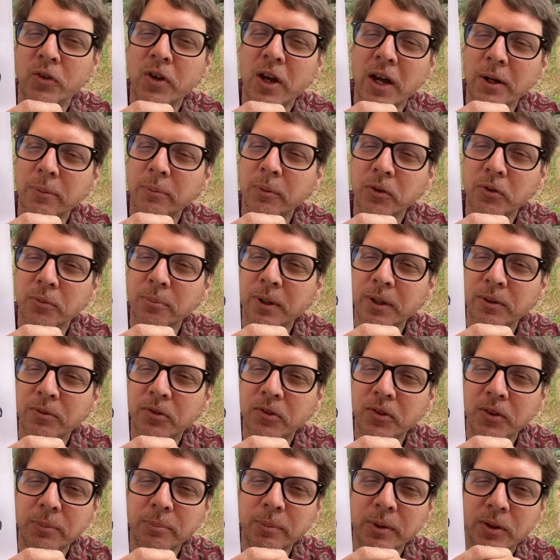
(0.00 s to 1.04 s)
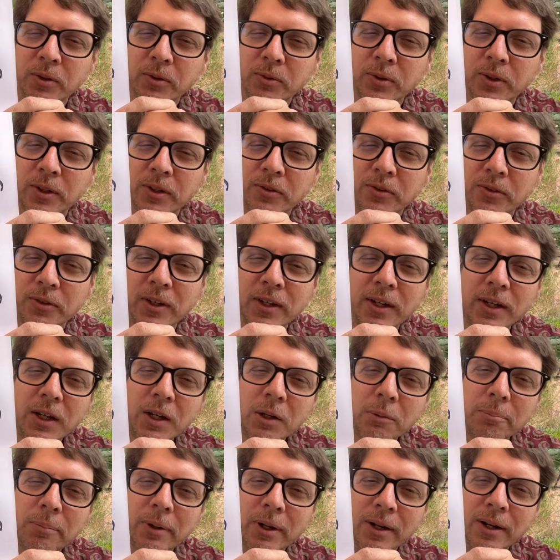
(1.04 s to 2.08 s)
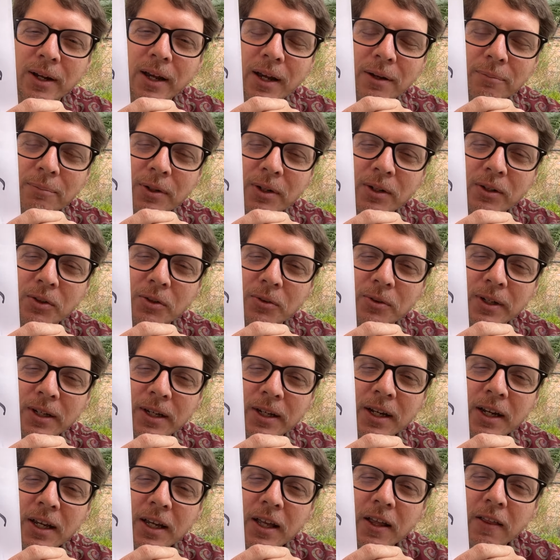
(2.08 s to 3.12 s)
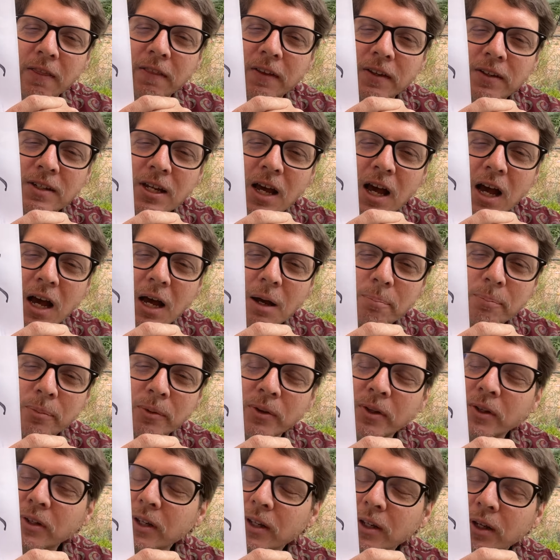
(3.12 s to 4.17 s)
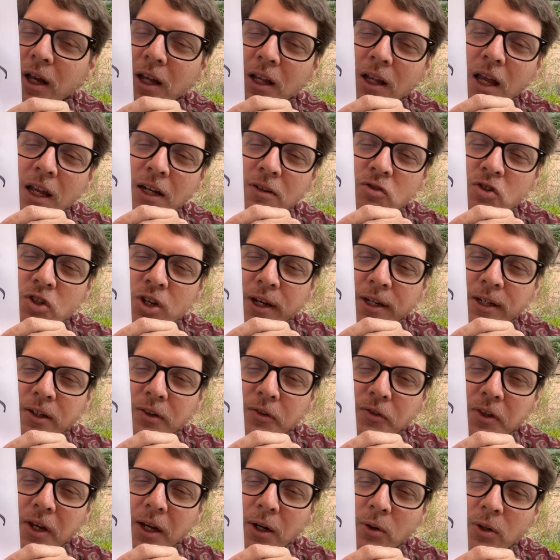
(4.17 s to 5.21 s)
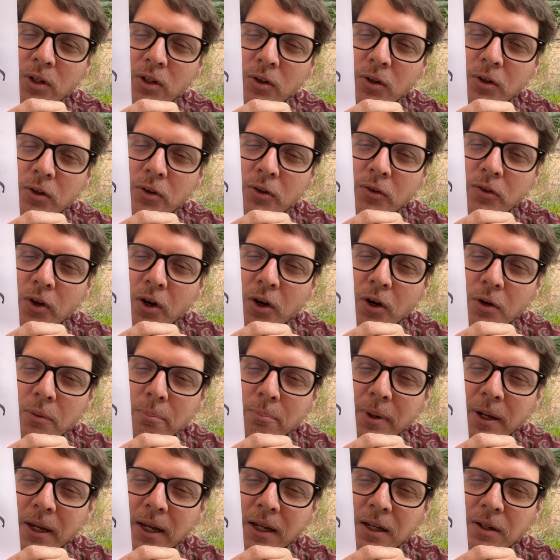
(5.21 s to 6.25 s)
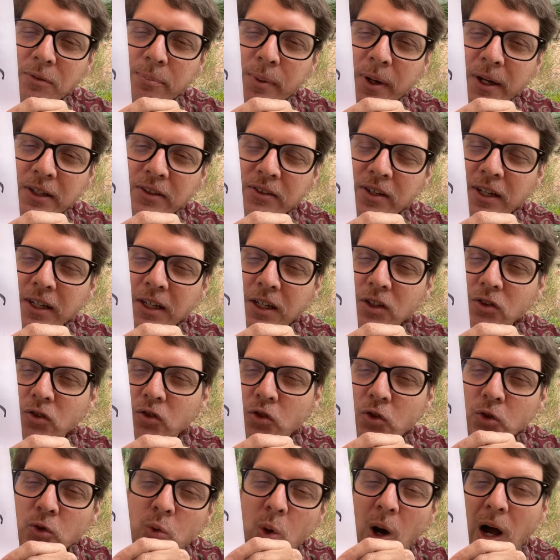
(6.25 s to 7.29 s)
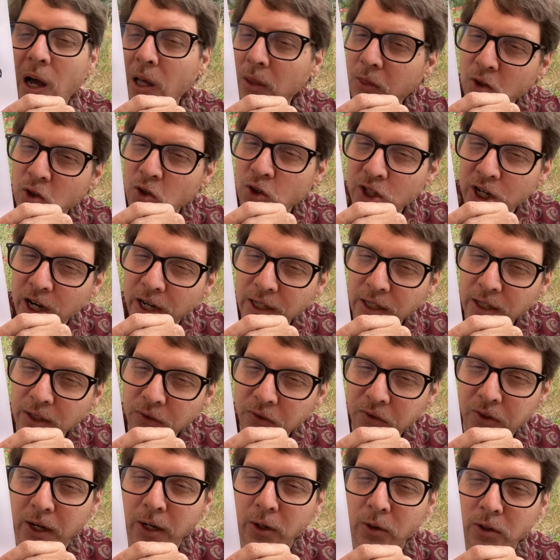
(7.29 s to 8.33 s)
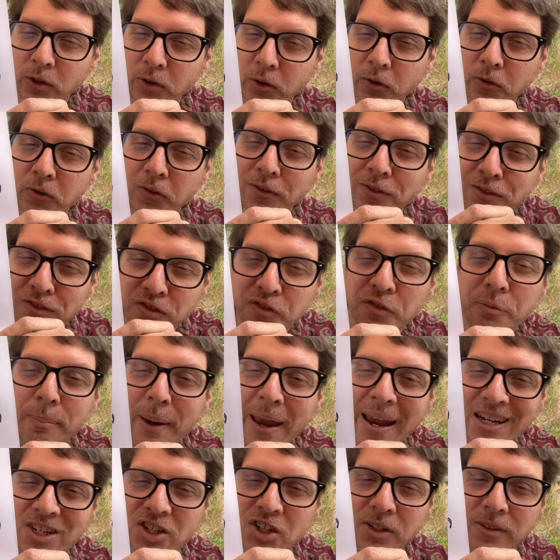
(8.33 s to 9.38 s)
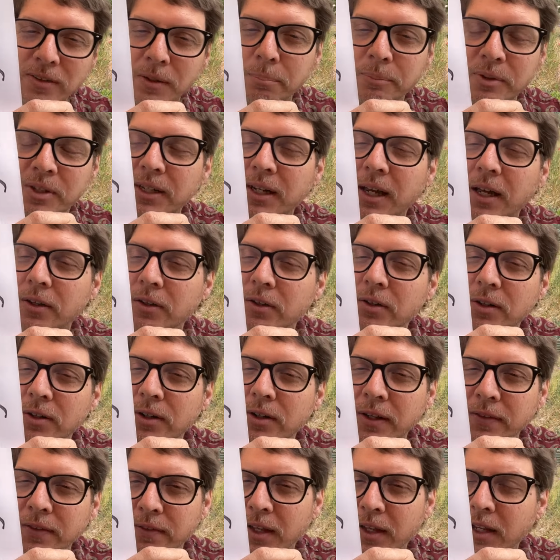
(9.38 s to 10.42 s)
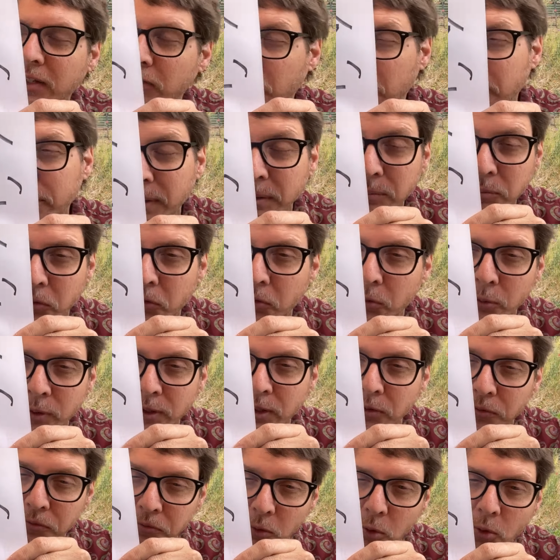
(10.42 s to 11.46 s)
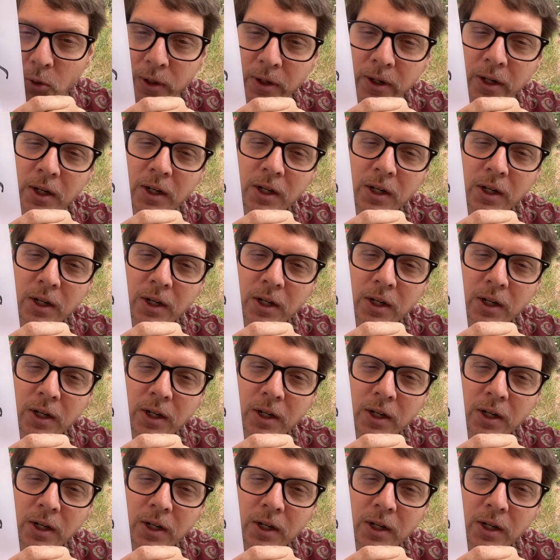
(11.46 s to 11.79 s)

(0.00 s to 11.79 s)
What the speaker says: timers may have seen me do this, but I'm going to do it again. A lot of Chinese characters are made by taking two other Chinese characters and smashing them together, and sometimes three or four.